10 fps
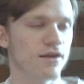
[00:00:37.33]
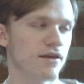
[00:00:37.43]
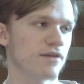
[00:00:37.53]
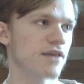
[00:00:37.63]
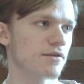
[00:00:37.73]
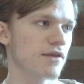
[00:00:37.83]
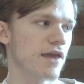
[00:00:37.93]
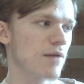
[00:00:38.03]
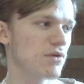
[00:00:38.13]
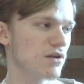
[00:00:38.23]
exactly
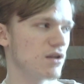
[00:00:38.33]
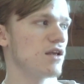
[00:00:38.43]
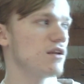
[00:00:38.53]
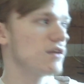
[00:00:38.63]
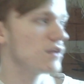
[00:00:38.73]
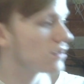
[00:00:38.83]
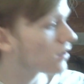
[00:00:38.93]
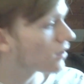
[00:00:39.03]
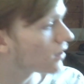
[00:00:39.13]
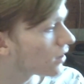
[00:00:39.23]
happened, and
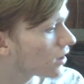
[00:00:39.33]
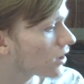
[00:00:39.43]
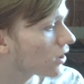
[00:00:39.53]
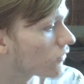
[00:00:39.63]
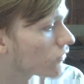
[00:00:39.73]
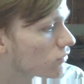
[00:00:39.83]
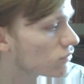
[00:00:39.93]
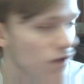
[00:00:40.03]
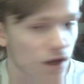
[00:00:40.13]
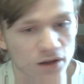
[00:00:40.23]
if you
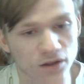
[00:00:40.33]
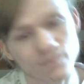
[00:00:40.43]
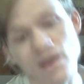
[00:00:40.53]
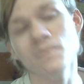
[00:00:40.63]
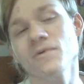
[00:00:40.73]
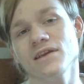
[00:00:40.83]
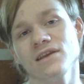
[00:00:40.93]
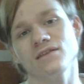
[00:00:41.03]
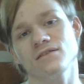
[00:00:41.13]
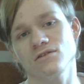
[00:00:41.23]
got a good memory,
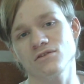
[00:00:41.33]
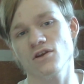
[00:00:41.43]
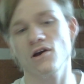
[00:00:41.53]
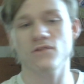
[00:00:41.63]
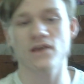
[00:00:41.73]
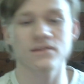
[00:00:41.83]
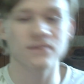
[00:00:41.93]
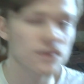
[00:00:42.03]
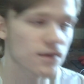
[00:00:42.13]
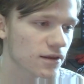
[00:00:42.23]
you'd know
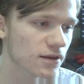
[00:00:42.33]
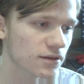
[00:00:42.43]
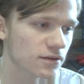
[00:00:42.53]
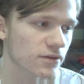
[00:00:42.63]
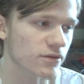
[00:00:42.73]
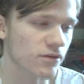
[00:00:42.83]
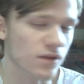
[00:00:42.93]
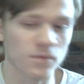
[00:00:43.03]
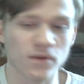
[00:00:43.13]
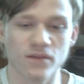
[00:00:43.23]
that this is
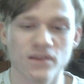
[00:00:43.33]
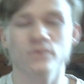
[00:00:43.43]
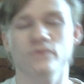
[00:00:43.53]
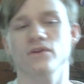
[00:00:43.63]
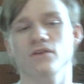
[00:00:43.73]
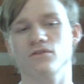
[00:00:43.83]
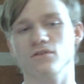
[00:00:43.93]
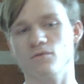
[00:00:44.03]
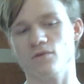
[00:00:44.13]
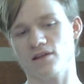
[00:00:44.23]
going to be a similar video to
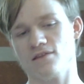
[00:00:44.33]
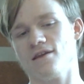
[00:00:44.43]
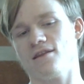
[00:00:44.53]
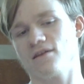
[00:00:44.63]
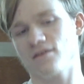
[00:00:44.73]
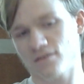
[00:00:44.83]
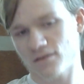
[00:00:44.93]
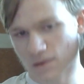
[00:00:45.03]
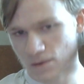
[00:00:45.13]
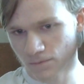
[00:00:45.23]
the one I did
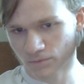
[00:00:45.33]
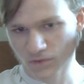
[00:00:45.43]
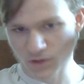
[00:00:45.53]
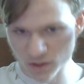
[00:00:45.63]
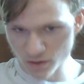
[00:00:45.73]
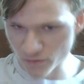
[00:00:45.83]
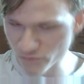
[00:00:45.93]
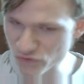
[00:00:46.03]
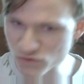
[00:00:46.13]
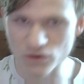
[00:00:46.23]
a
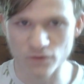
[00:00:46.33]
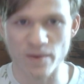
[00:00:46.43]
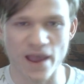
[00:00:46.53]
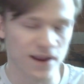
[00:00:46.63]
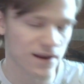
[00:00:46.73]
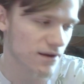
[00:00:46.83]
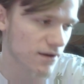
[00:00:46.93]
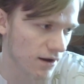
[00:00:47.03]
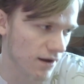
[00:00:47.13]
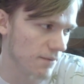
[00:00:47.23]
few years back.
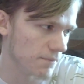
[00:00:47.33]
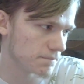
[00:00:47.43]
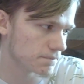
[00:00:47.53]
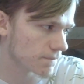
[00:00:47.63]
Um,